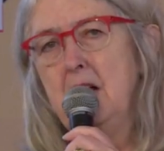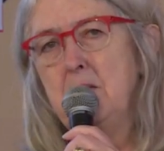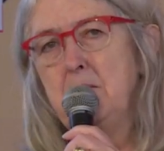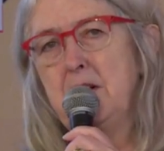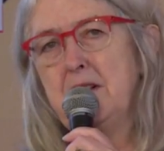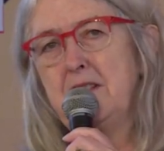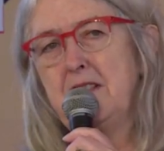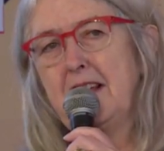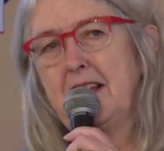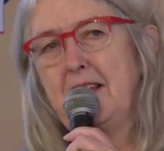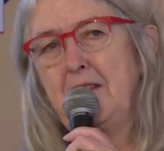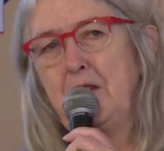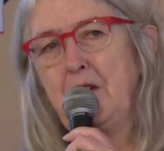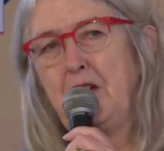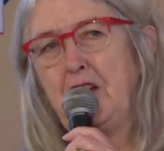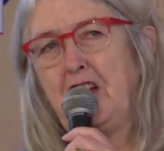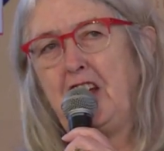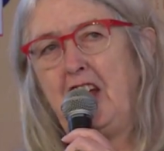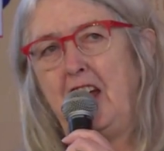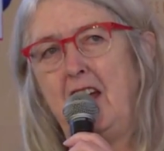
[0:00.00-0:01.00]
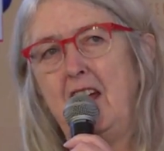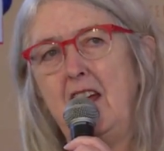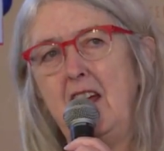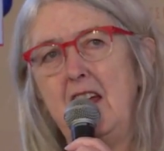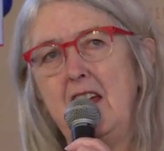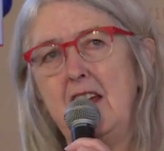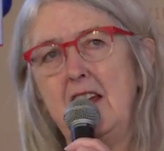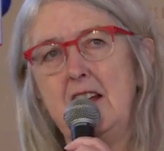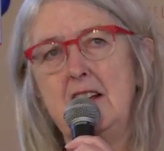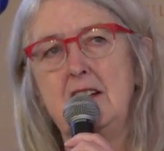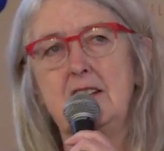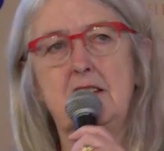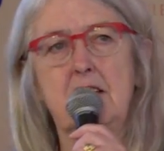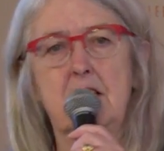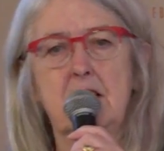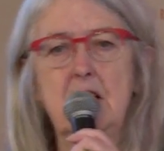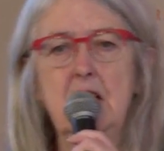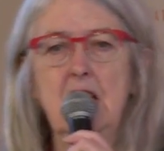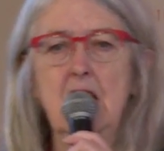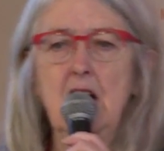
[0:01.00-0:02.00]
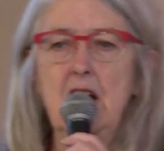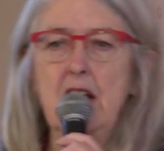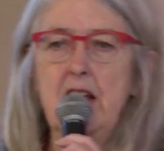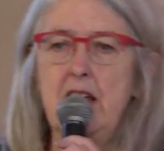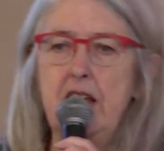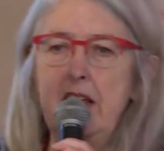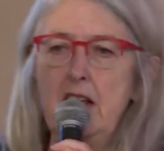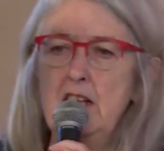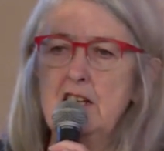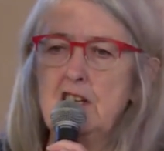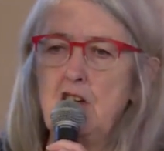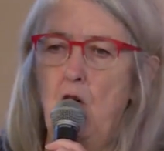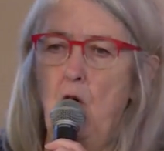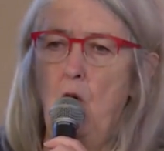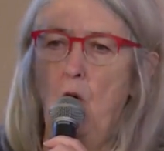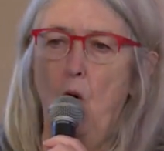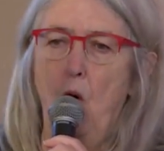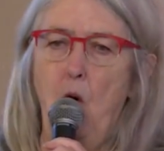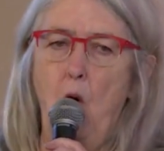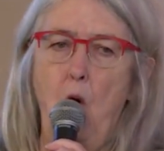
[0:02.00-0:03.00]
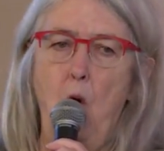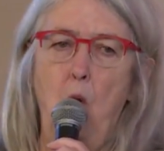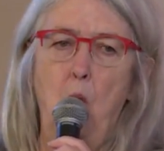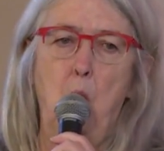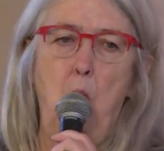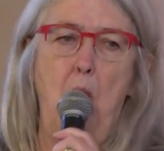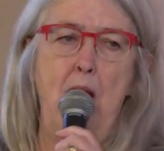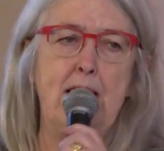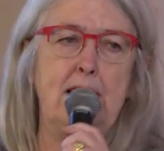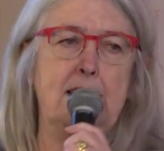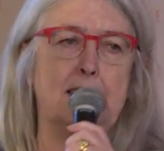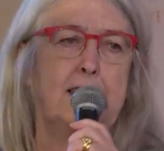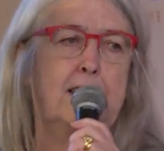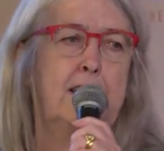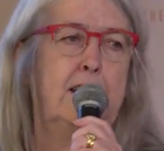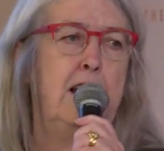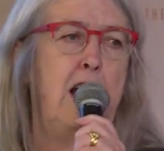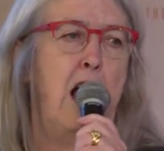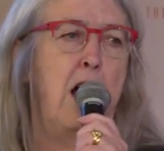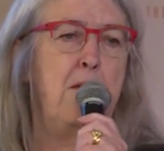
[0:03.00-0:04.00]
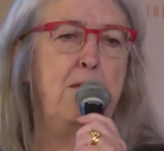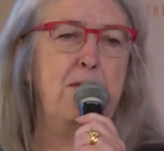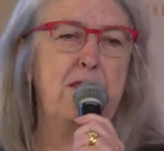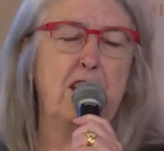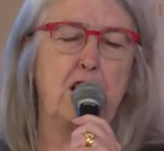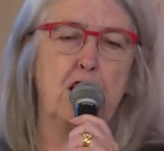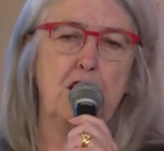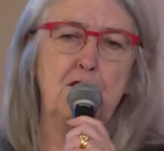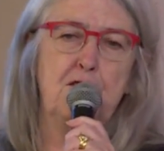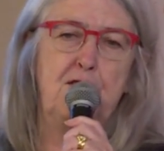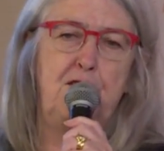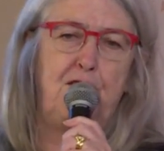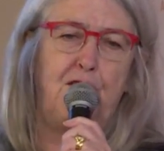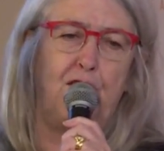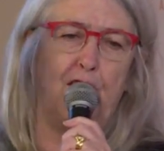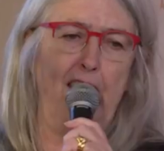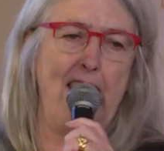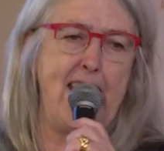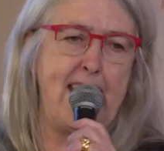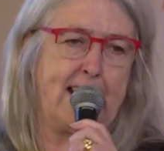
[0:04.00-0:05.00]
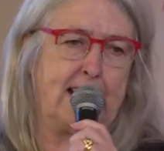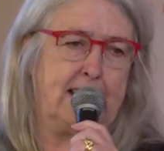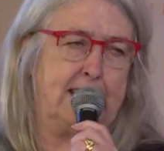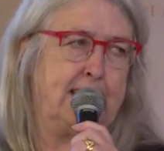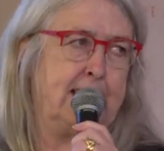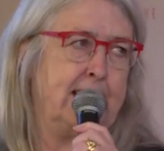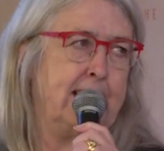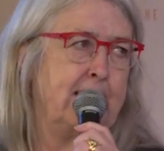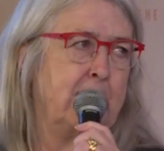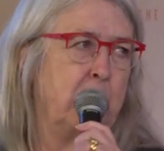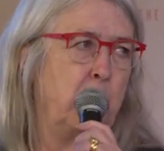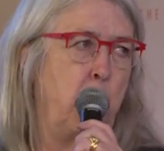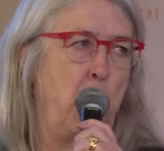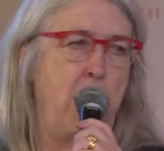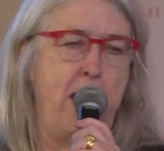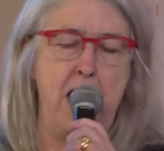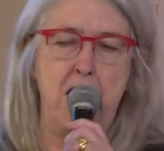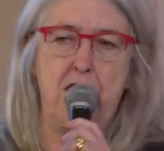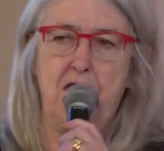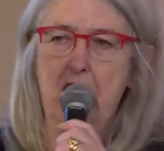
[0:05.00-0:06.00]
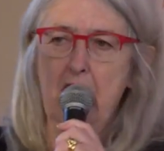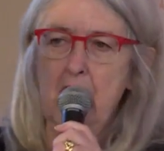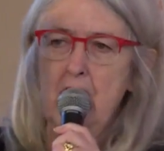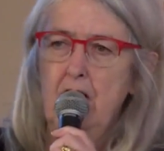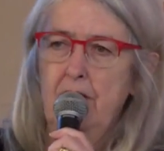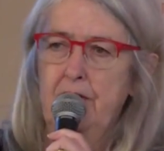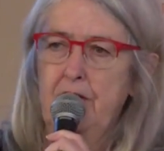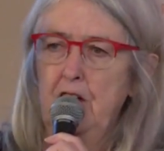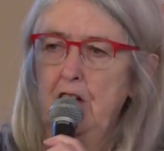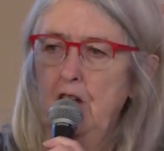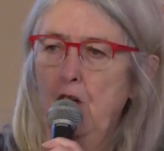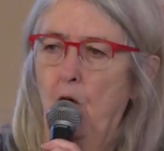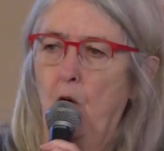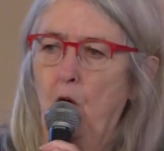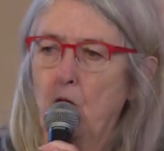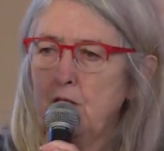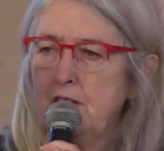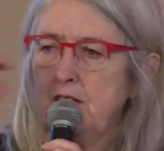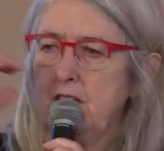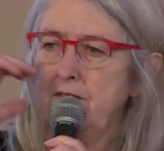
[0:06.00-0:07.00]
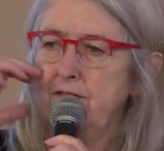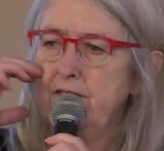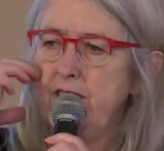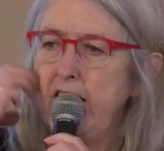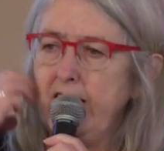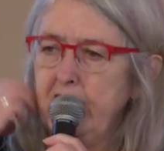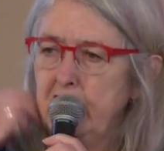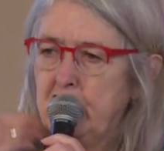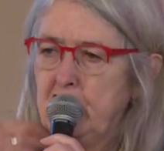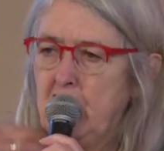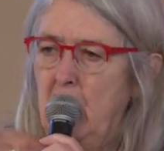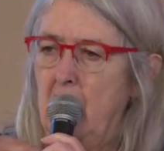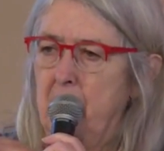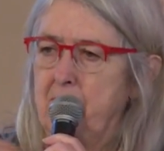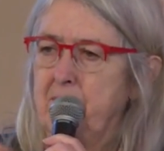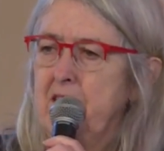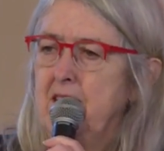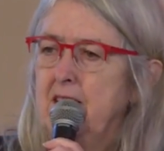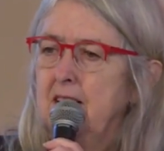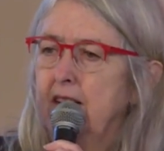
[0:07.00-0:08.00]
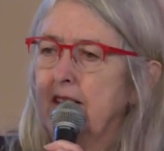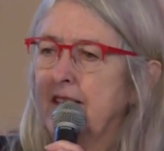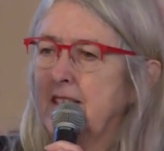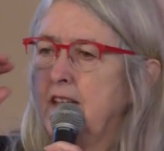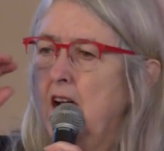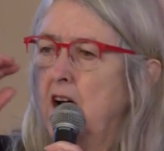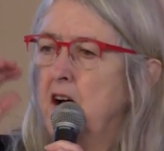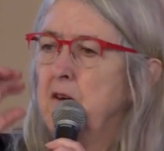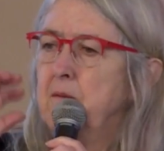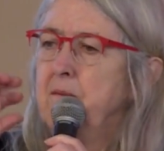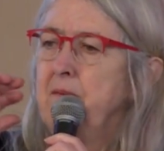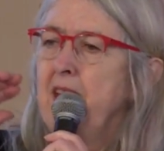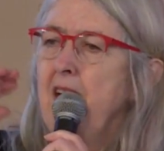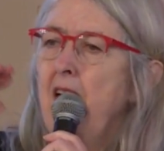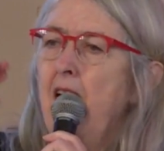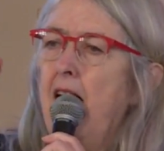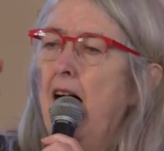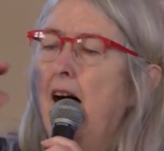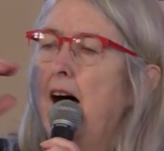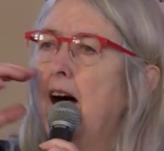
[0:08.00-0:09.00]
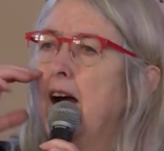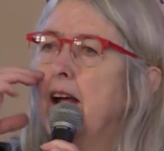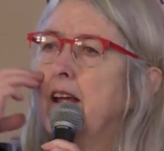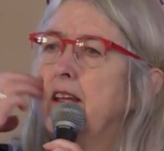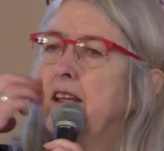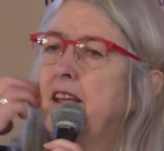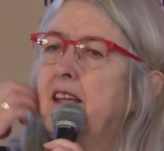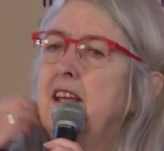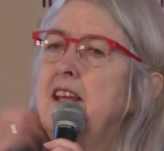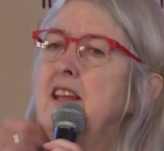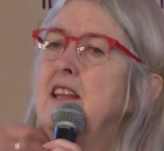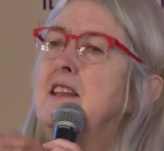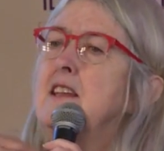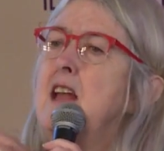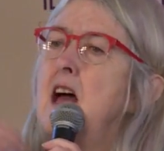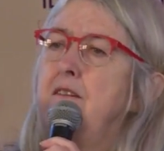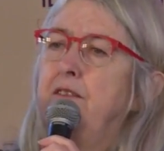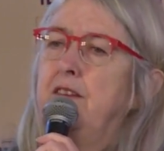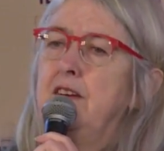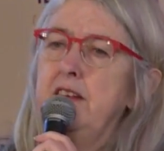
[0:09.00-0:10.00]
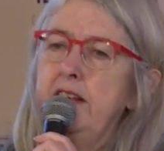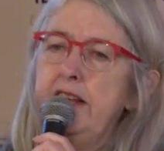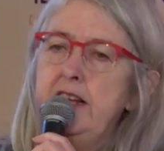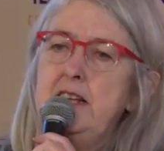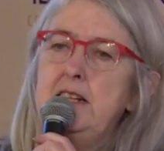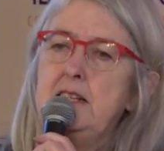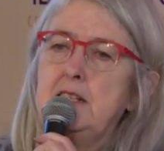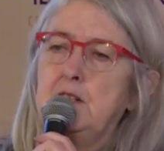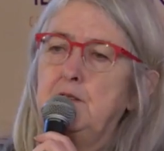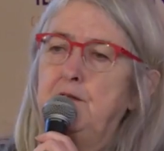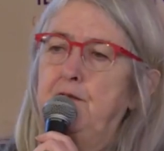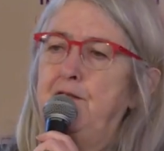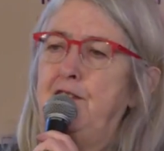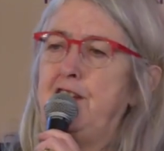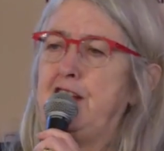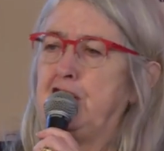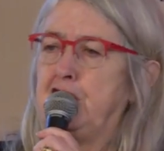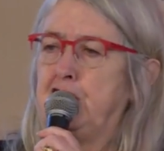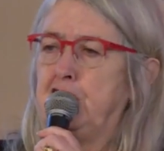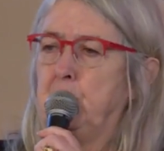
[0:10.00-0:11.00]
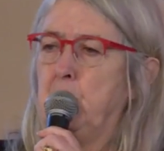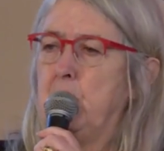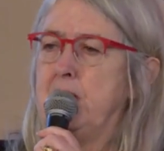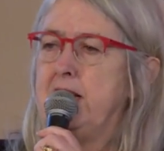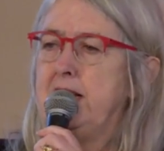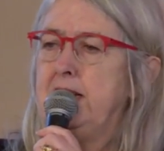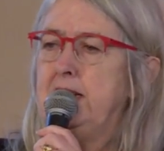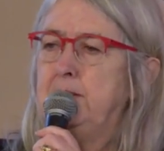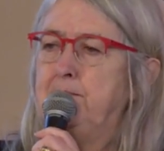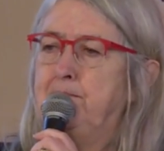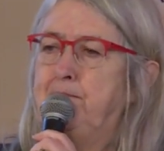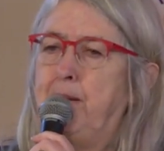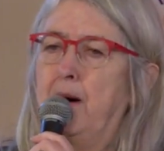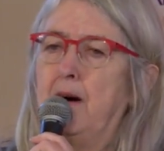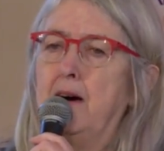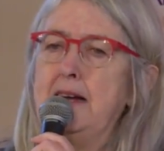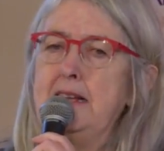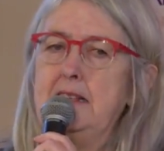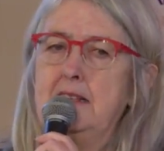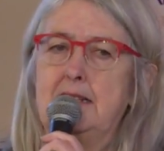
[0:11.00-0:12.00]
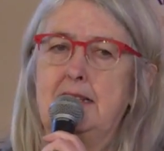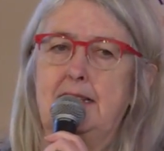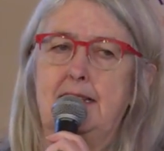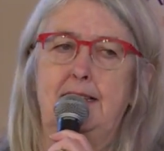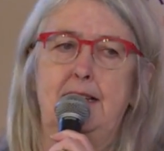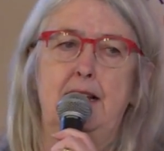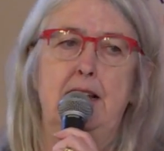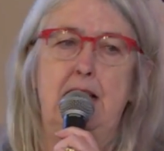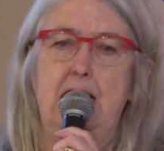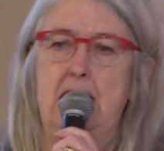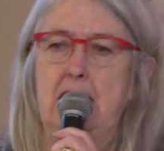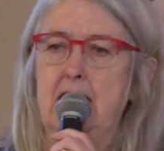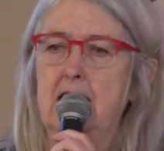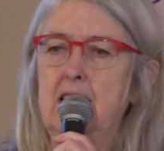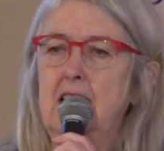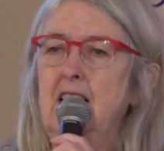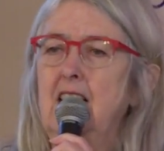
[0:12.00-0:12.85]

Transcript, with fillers: But the, the key is that he is always uh, conflicting with the laws of nature. So uh, he never eats fish when he's by the sea.